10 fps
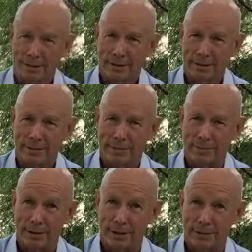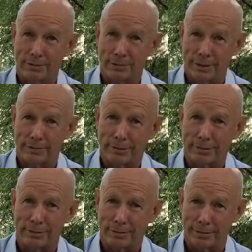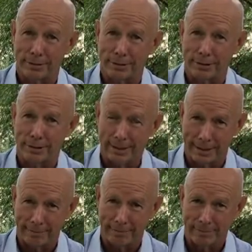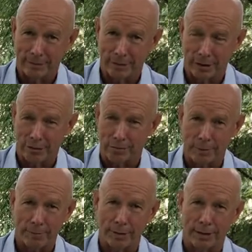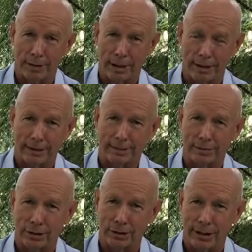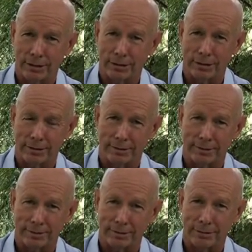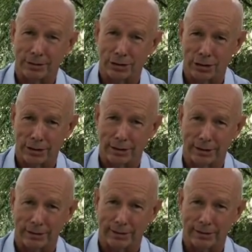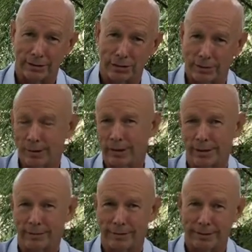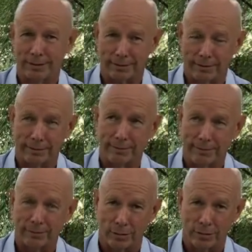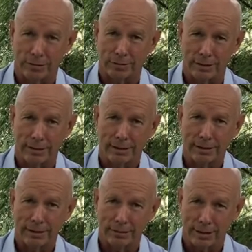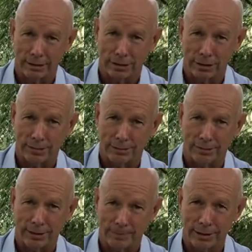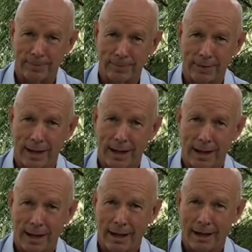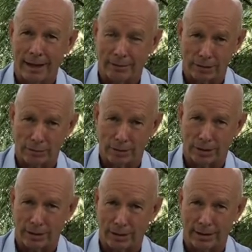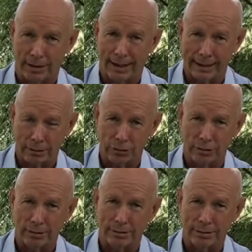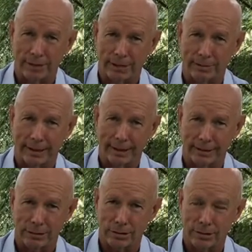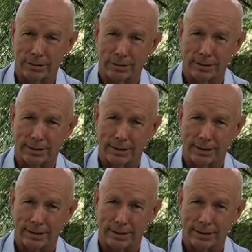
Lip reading: The proposed Traviston Crossing Dam. I can remember the day it was announced. I was sitting in a seminar out at the Forestry Training Centre at Gympie, and I was with the council, the mayor and the councillors, and